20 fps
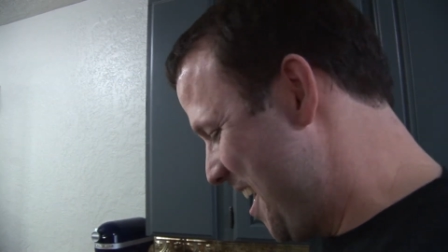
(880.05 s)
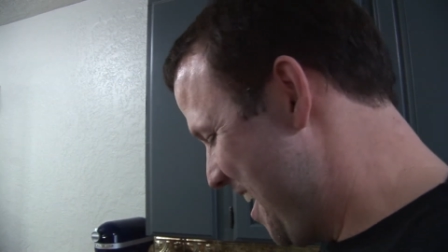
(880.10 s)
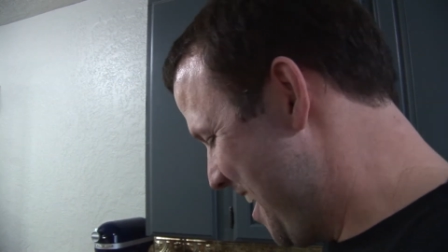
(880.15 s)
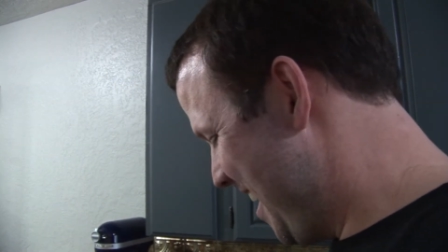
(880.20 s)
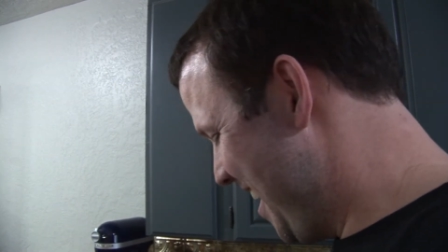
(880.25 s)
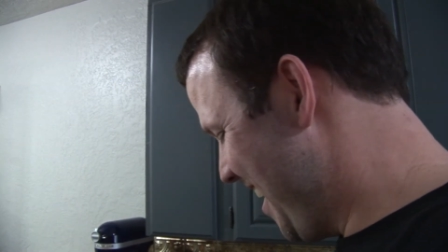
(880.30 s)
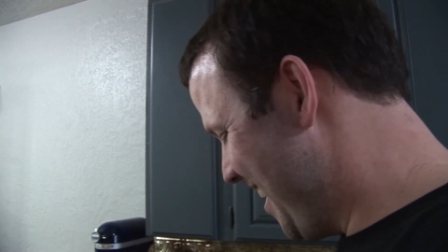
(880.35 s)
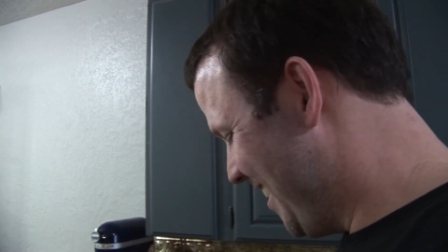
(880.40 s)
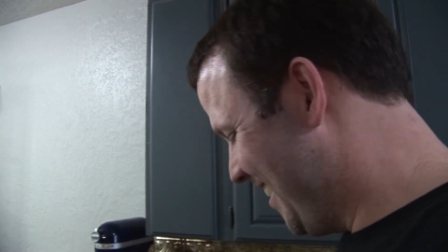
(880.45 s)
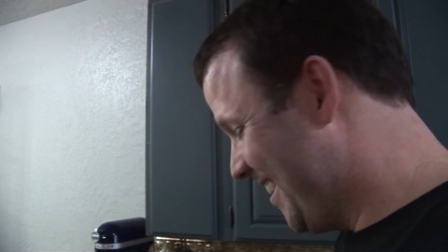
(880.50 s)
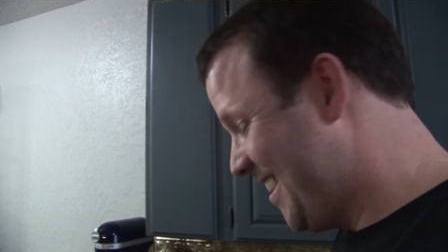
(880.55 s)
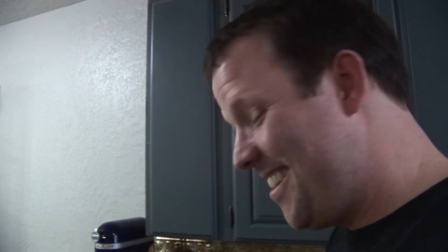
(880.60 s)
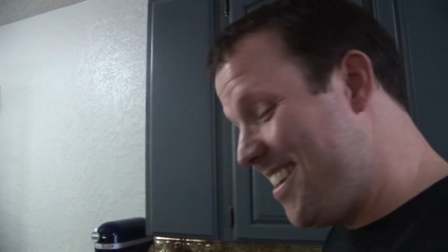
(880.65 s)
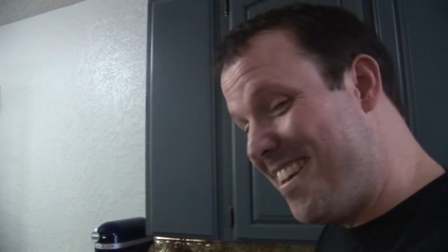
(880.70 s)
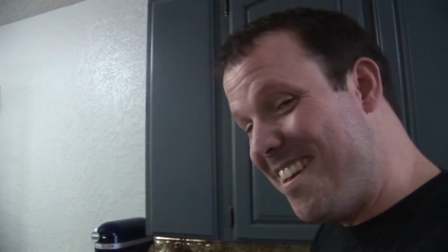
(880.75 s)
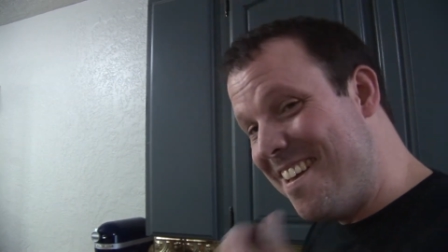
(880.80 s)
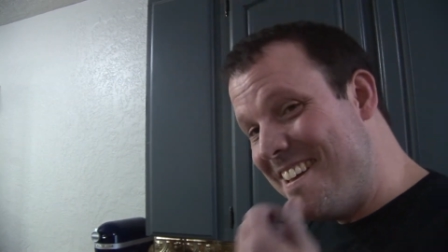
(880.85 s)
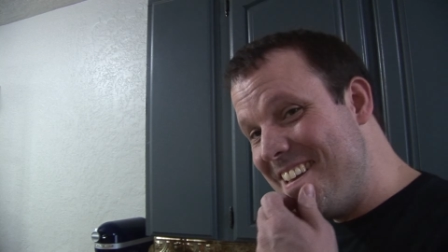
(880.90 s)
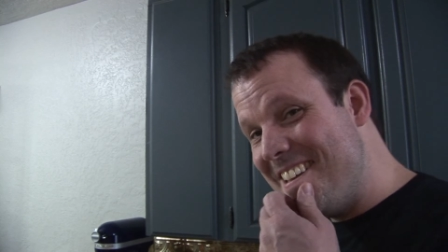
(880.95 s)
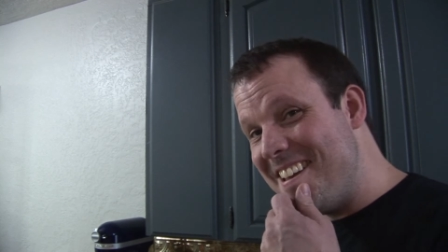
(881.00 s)
Yeah.
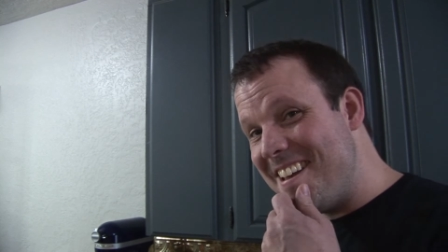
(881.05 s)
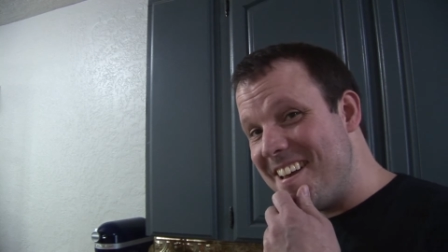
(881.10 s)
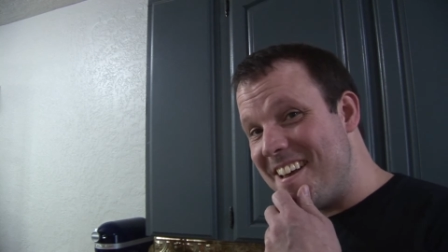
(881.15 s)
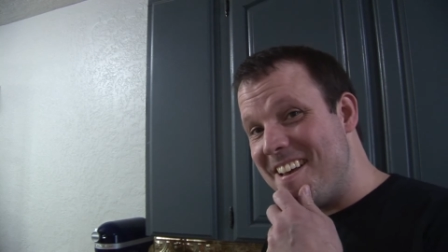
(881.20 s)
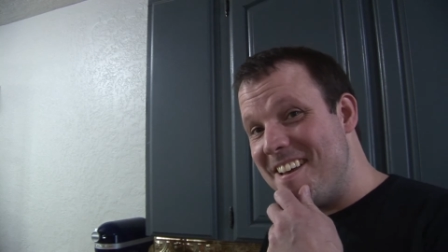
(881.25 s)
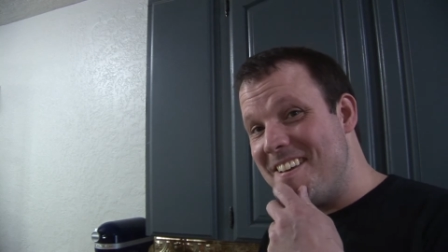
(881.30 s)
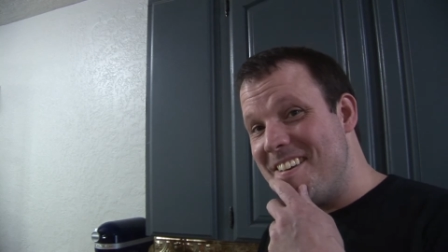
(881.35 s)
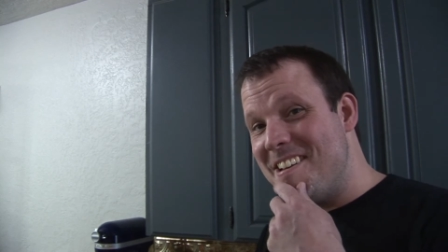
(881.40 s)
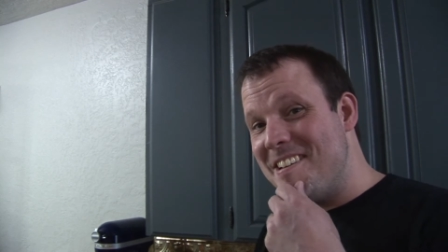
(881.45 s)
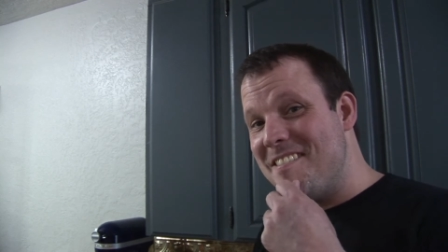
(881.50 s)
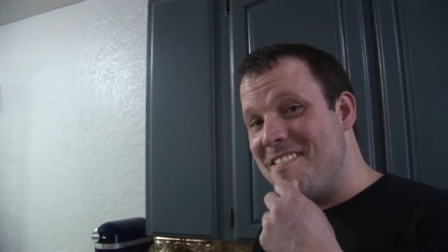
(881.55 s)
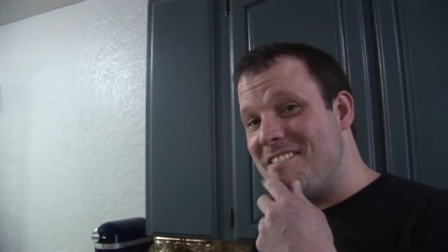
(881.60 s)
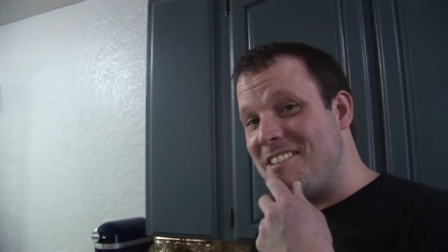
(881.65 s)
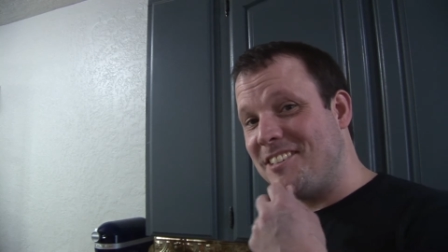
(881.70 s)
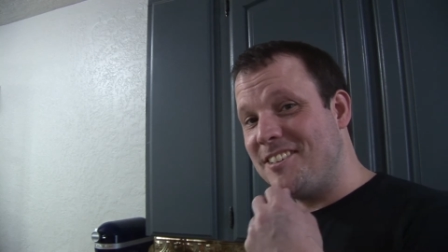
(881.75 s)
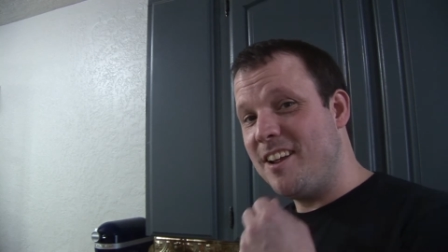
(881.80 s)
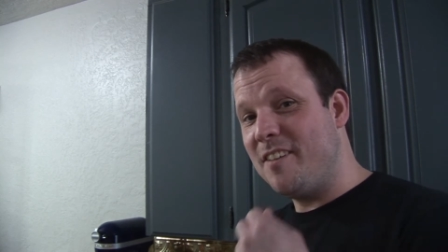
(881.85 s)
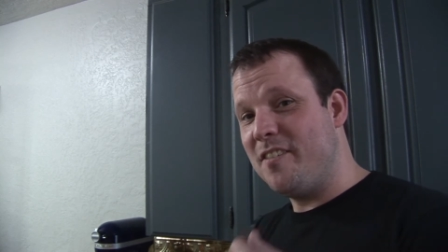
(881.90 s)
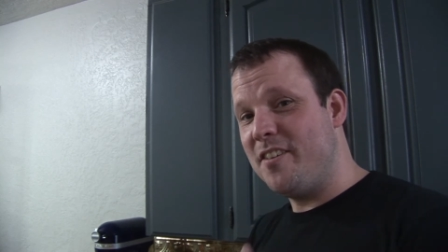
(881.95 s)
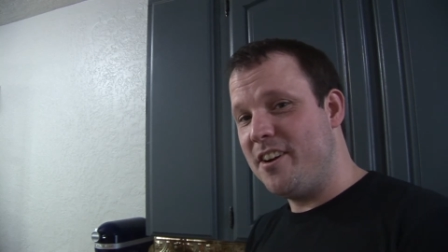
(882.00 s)
Yeah, for
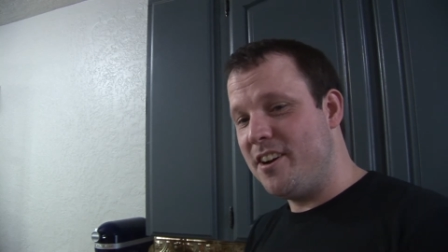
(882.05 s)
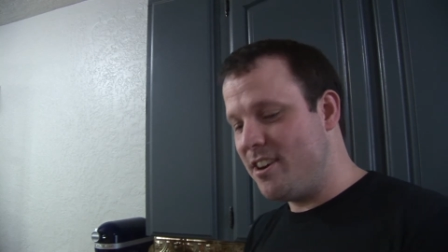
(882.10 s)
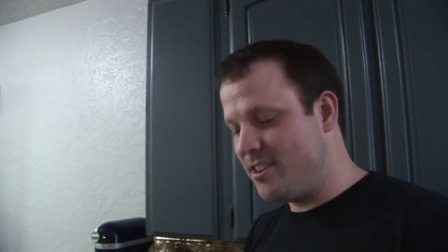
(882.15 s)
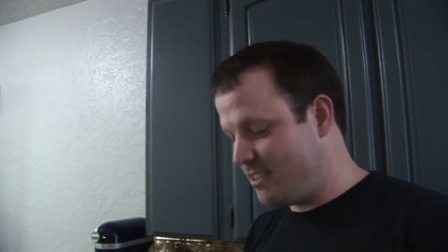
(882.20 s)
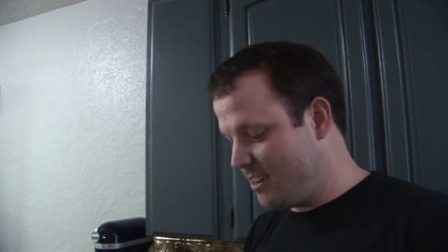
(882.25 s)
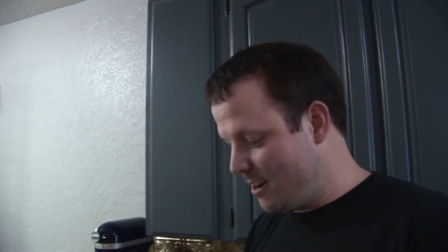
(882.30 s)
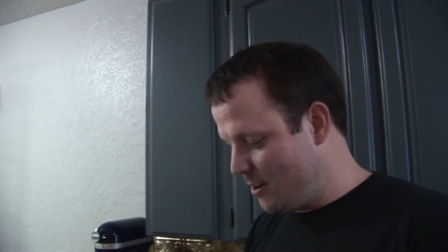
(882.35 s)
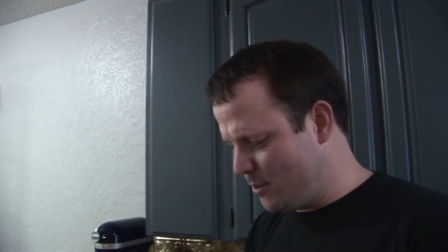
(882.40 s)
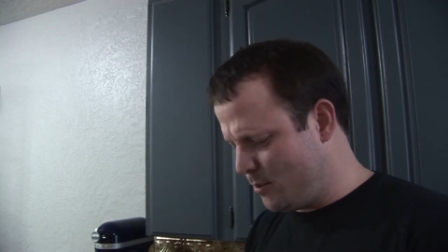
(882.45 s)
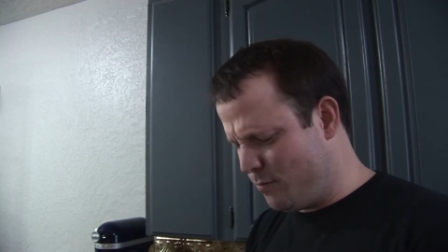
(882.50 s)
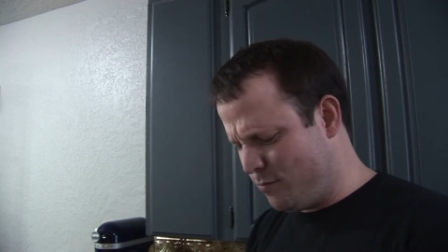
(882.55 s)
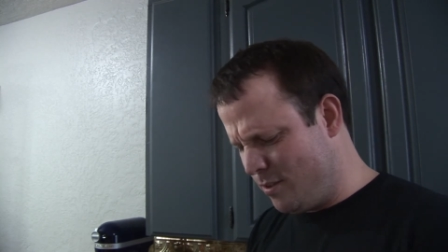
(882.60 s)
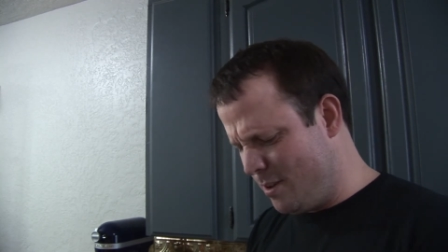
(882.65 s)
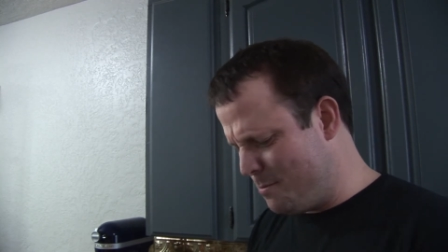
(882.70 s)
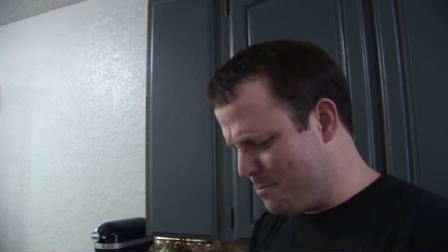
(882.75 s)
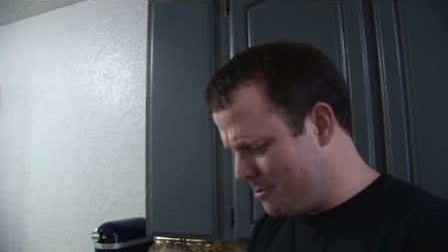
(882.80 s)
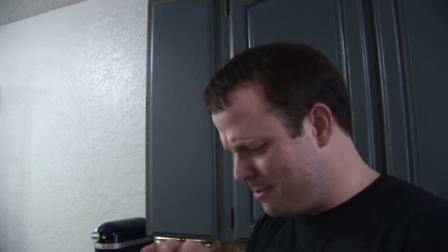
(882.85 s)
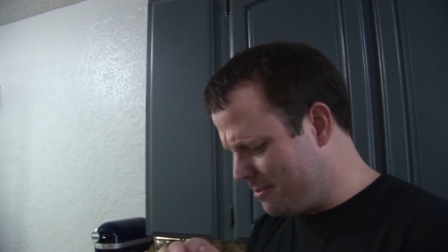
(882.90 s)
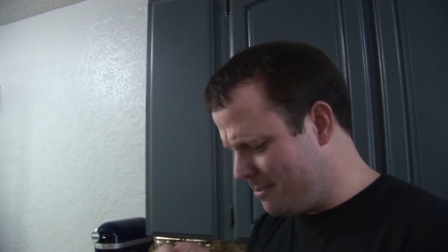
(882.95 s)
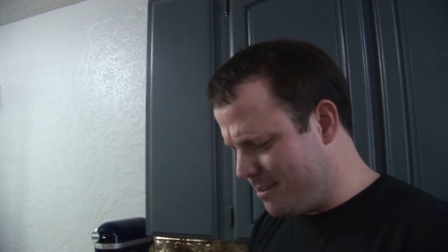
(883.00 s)
several years I was
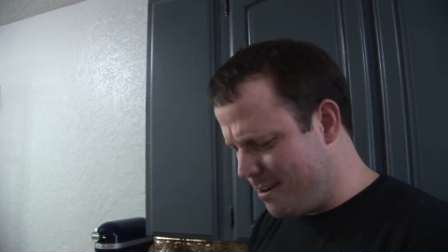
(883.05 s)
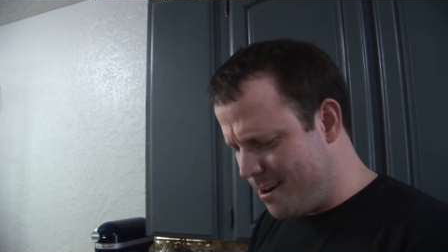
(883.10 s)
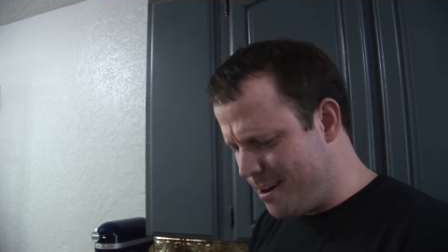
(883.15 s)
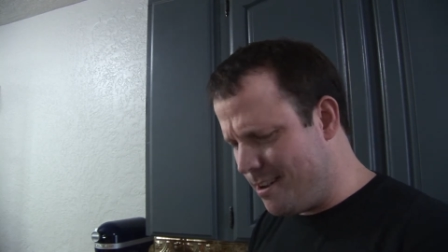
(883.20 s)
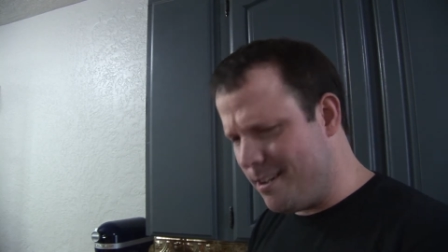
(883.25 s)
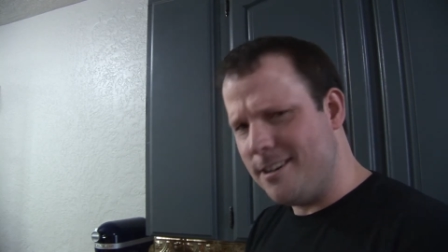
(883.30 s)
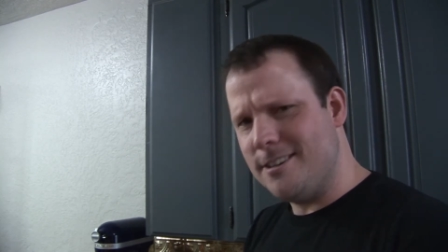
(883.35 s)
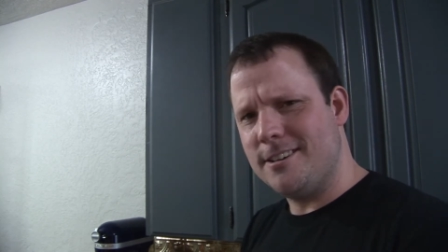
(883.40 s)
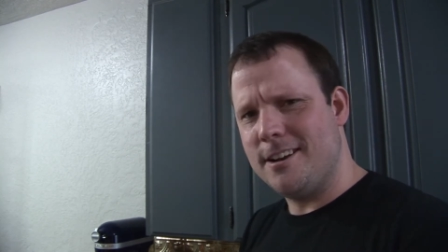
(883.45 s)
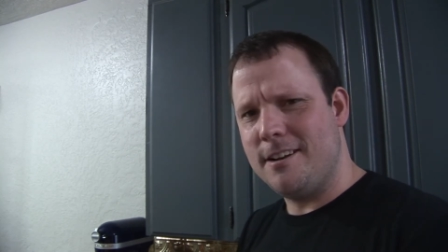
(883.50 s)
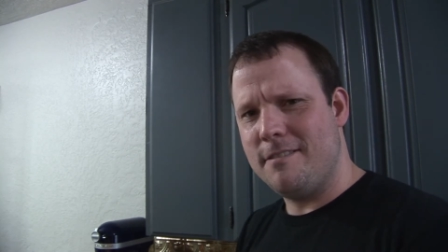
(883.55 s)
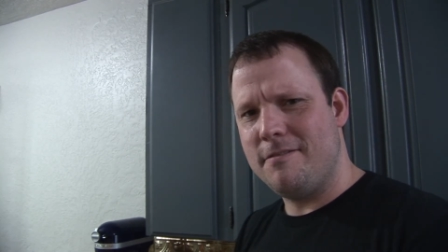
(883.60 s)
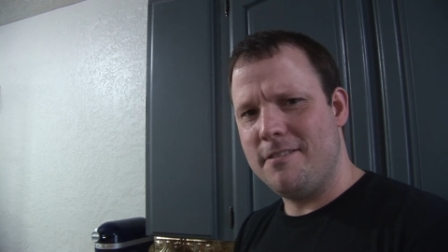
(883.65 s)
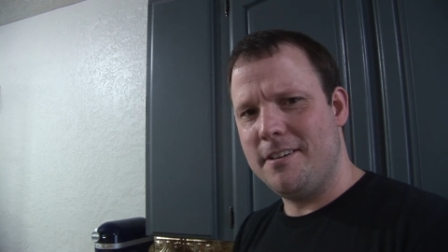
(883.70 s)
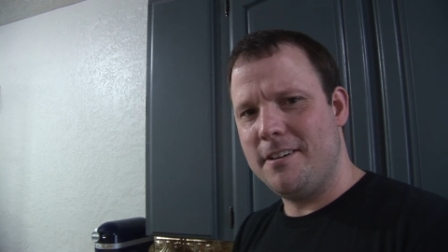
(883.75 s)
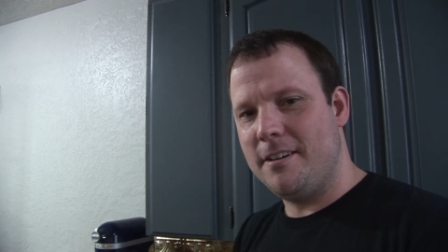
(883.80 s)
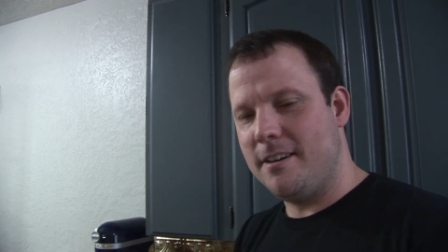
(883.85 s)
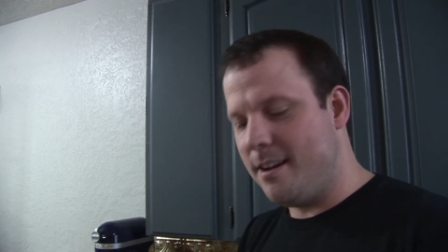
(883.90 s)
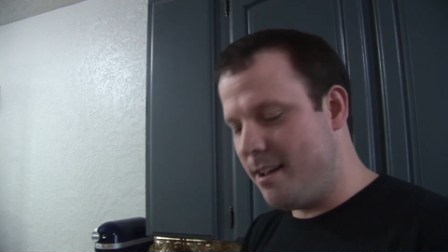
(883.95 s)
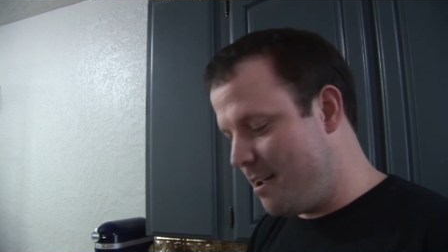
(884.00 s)
fumbling around trying to
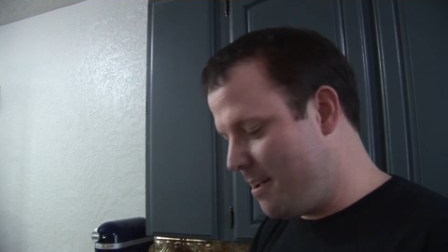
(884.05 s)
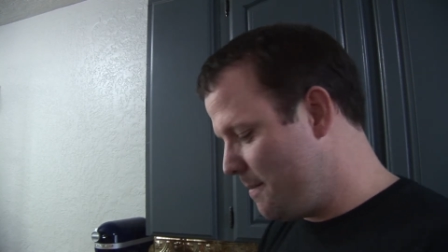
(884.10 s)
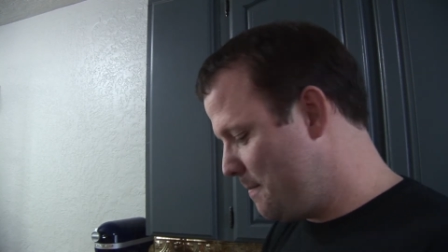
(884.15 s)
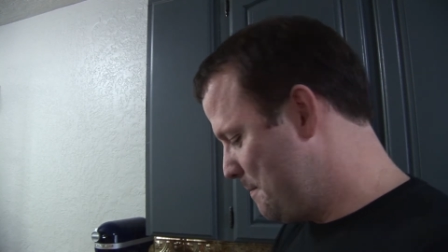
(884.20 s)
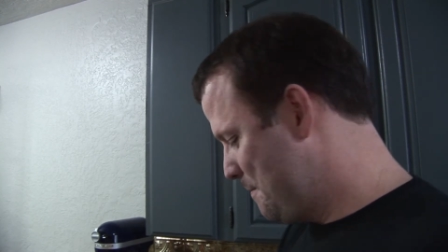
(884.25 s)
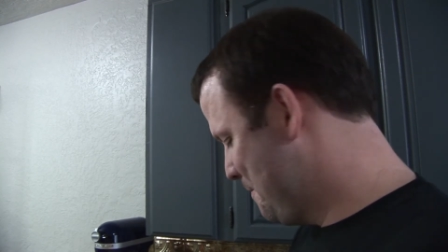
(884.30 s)
figure it out.